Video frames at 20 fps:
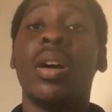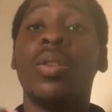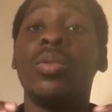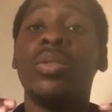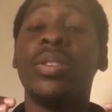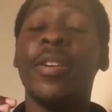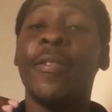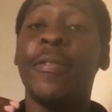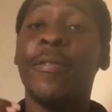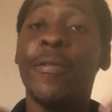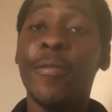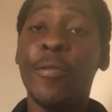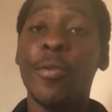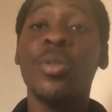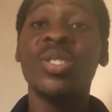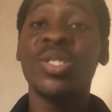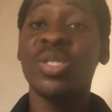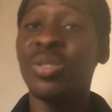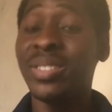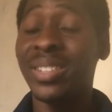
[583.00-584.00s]
the
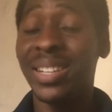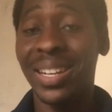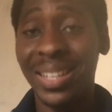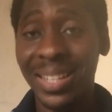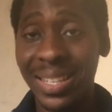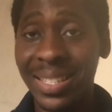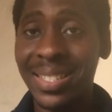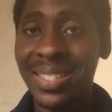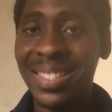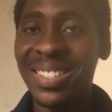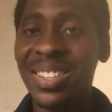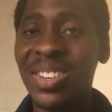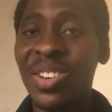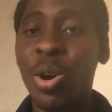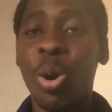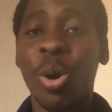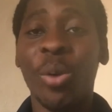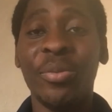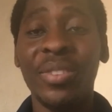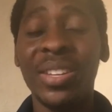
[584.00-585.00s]
4th on the list
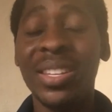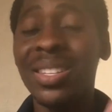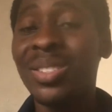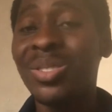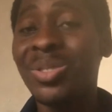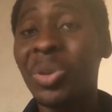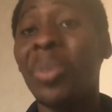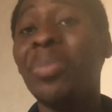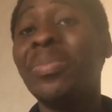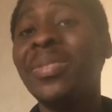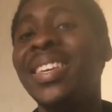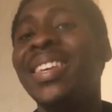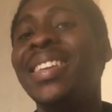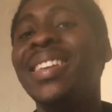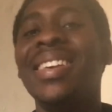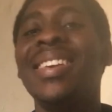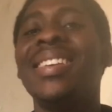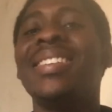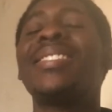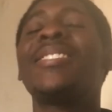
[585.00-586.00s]
of this top
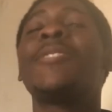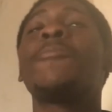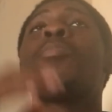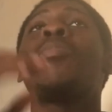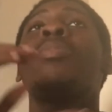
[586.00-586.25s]
Guinness